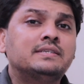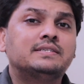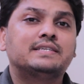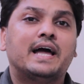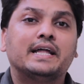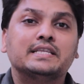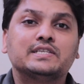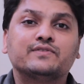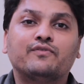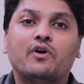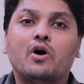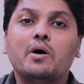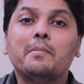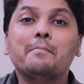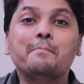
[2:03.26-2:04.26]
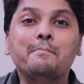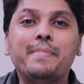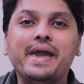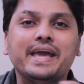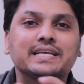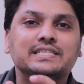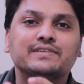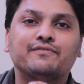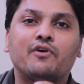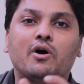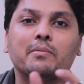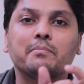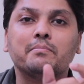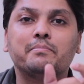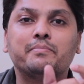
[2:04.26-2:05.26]
stands for base
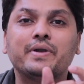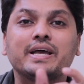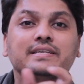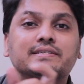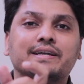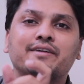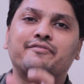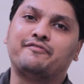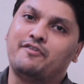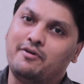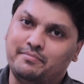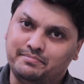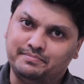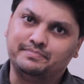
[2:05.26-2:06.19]
form, present form.